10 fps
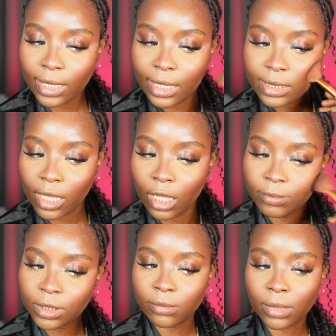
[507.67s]
that's
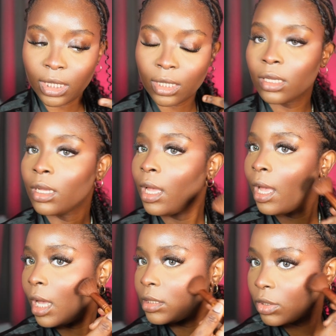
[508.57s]
helped me
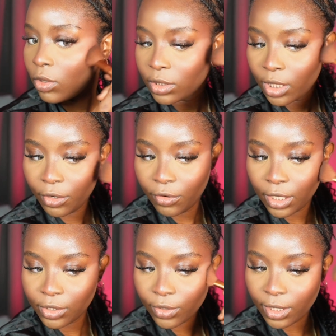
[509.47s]
as a content
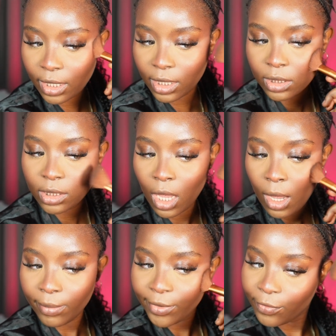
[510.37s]
creator is
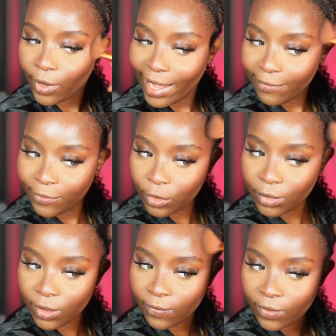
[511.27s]
before I
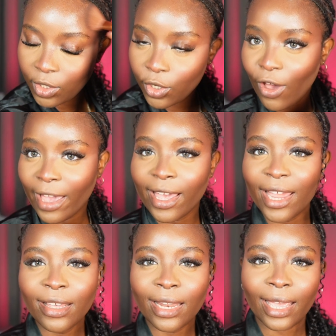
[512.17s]
film a video, I
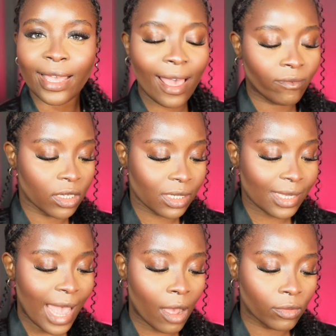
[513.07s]
kind of like have the
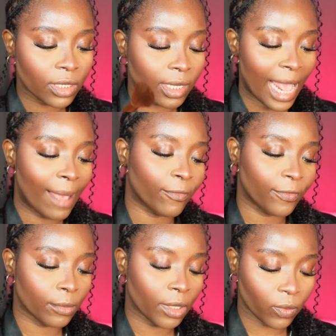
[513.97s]
sound that I'm
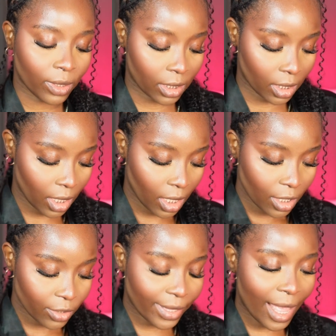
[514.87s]
filming with,
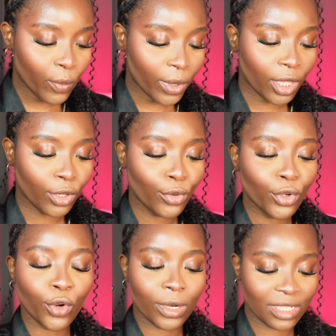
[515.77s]
so that way you know
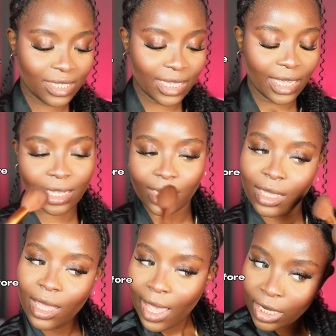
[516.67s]
you're in sync.
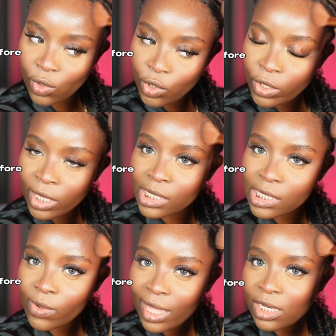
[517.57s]
So I know you can
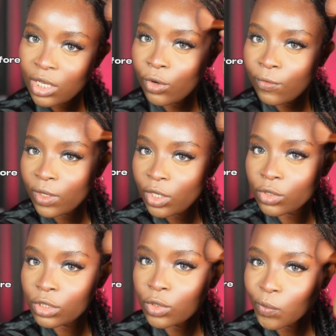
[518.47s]
still edit your
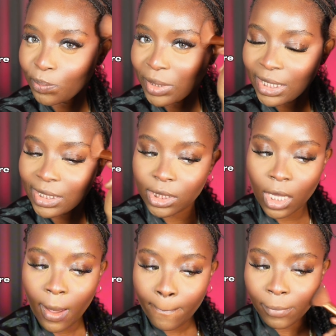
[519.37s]
videos to beats,
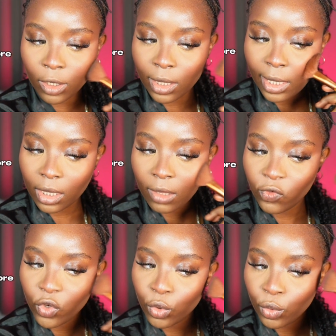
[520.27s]
but like
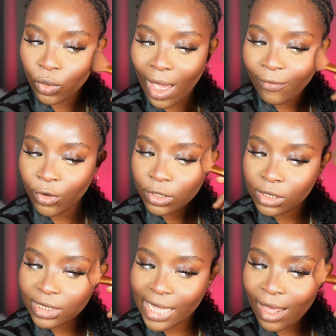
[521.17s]
if you have your
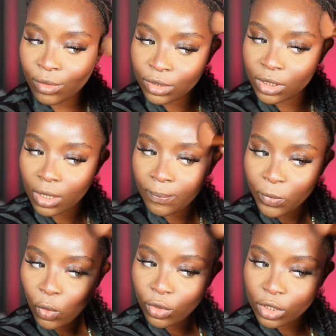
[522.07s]
sound
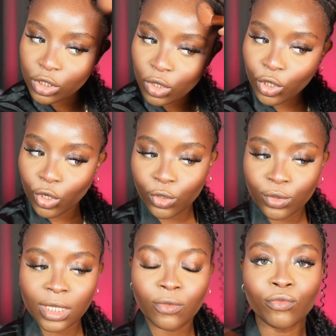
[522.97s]
or the song you're
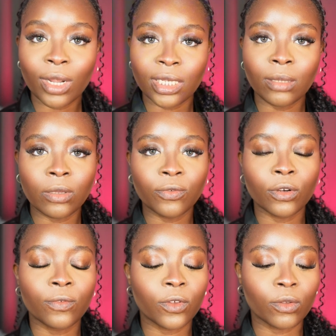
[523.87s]
using ready
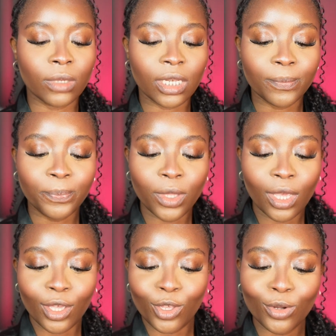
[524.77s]
before filming,
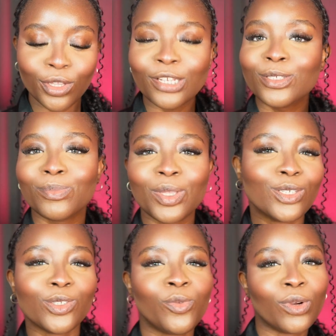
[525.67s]
you know there's some
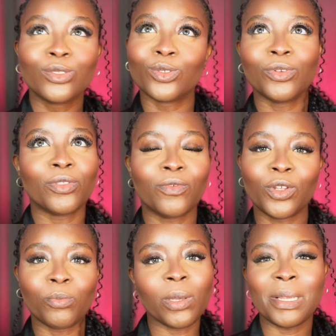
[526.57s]
things you'd want to do in the
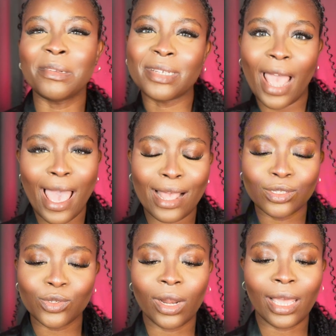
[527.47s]
video, maybe
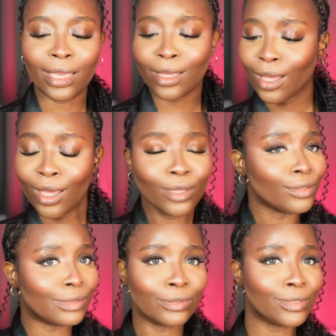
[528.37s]
dance or like
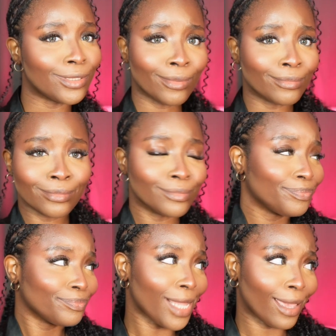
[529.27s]
do some
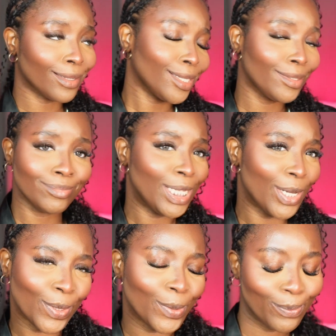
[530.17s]
like, you
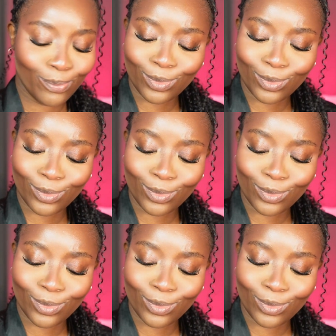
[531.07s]
know,